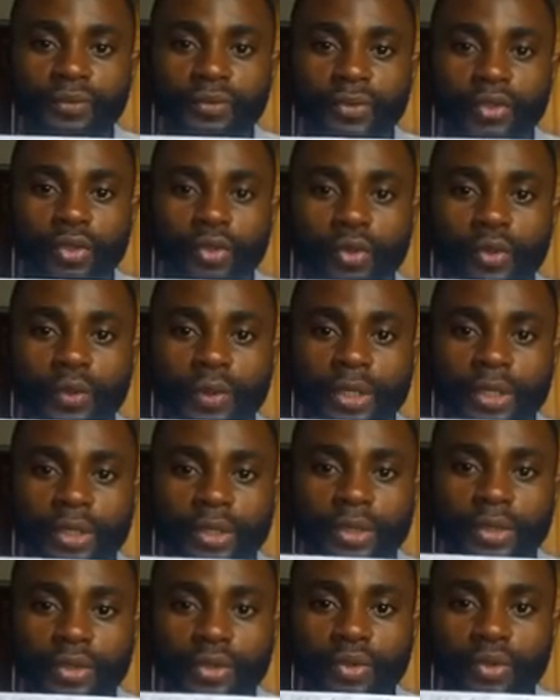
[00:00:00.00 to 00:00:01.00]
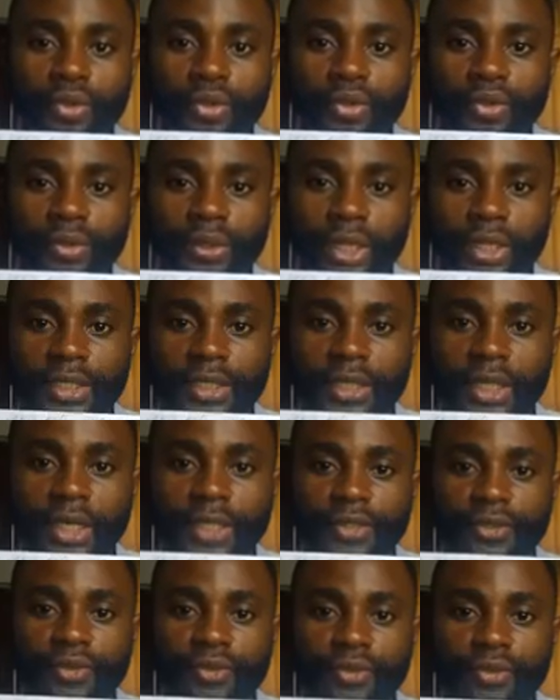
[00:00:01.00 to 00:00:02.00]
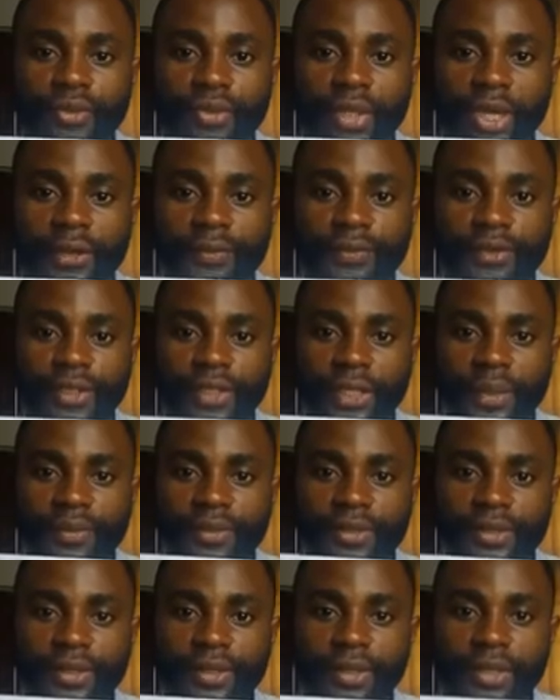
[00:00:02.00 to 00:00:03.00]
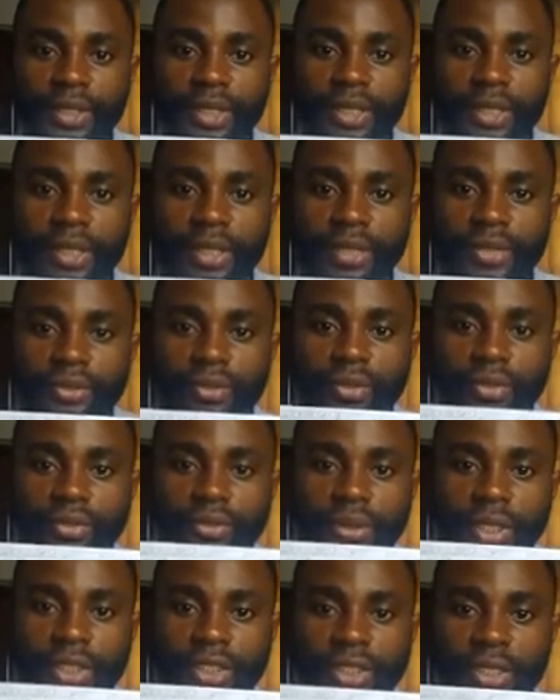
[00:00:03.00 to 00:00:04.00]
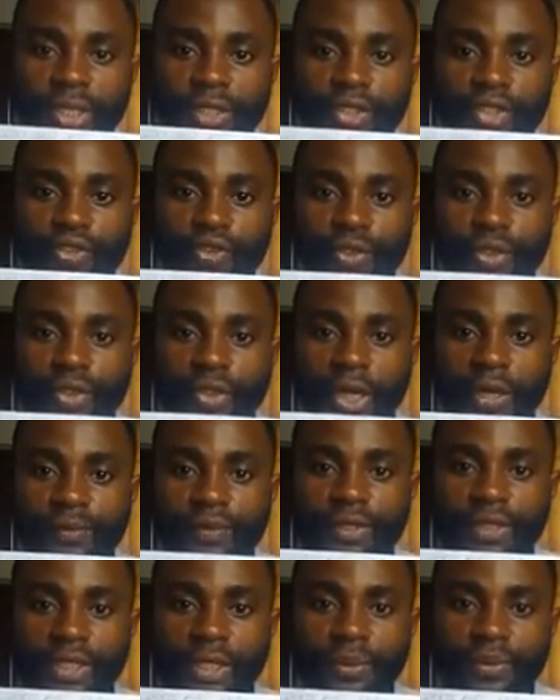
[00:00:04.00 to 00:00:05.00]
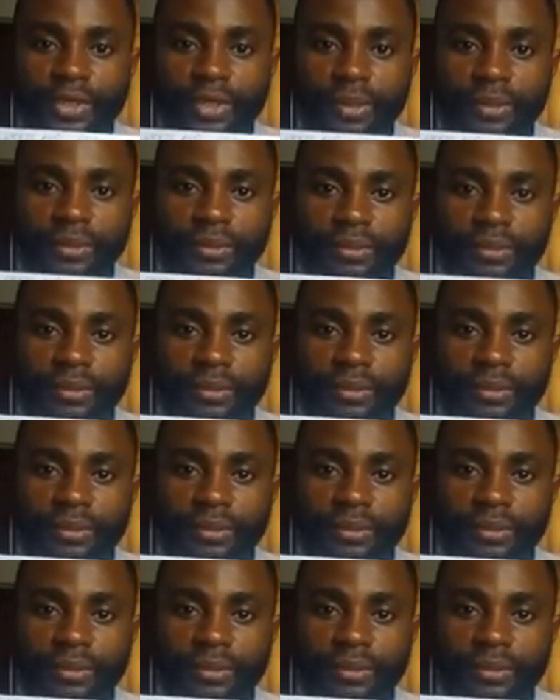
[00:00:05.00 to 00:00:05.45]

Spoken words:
So you go to 1992, you have the same thing. You go to 1993, you have the same thing.